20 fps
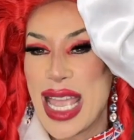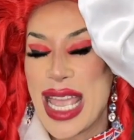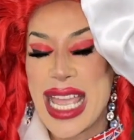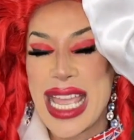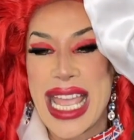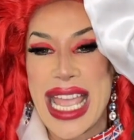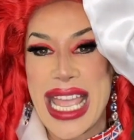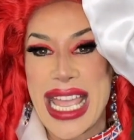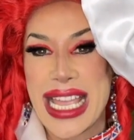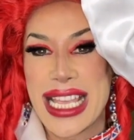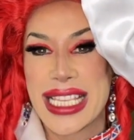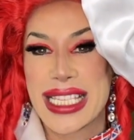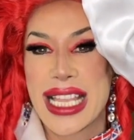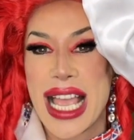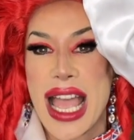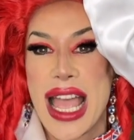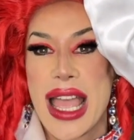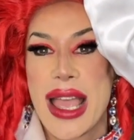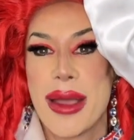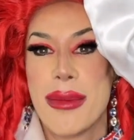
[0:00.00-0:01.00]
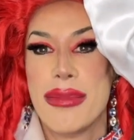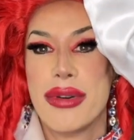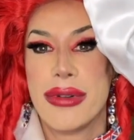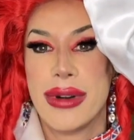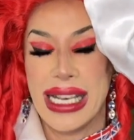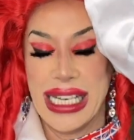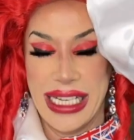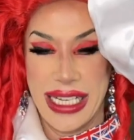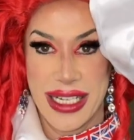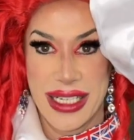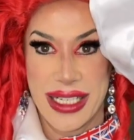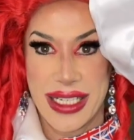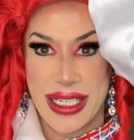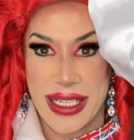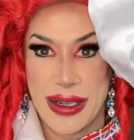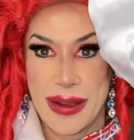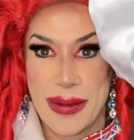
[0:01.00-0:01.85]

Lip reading: It is brilliant.